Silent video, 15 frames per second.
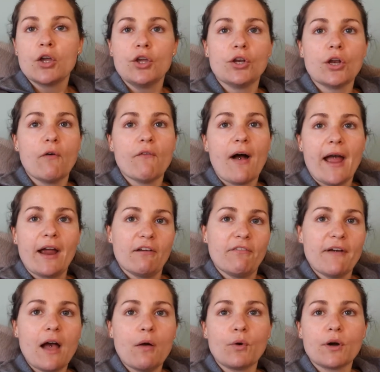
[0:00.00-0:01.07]
you know, if higher
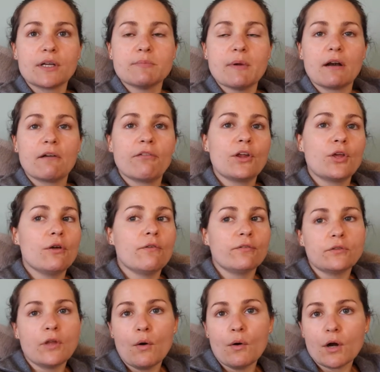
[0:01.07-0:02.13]
fat works better for you,
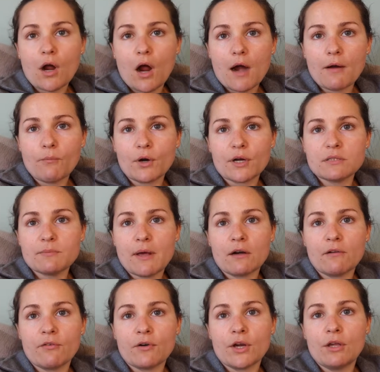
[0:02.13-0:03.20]
if lower carb works better
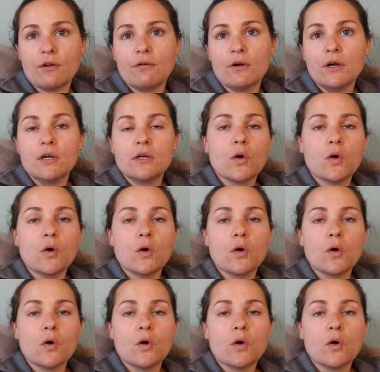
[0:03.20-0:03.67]
for you,